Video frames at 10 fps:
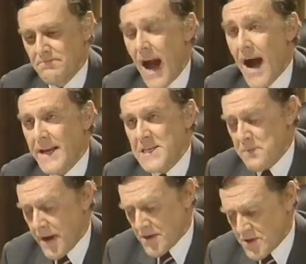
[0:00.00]
I'll
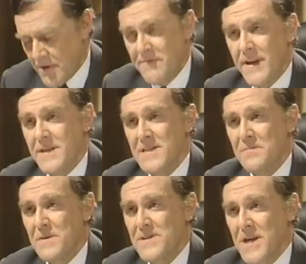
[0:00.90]
explain it to you in very
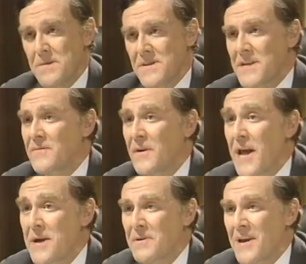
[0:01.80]
simple terms that even a
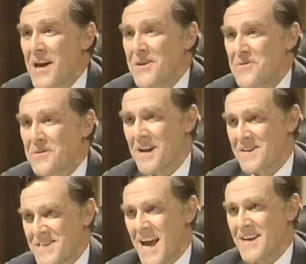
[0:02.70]
layman like you can
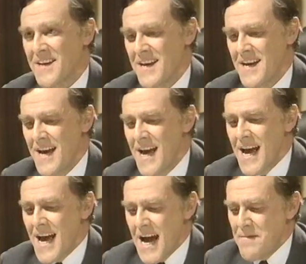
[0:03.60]
understand.
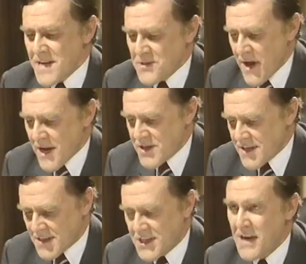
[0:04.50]
A messuage
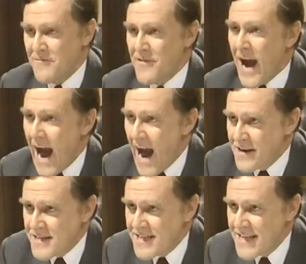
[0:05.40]
is a term for a
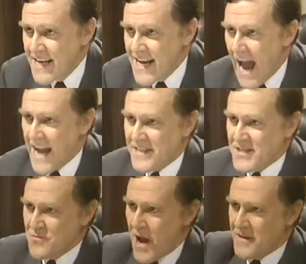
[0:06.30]
house and its
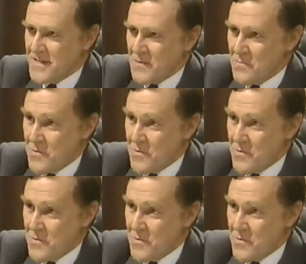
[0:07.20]
surrounding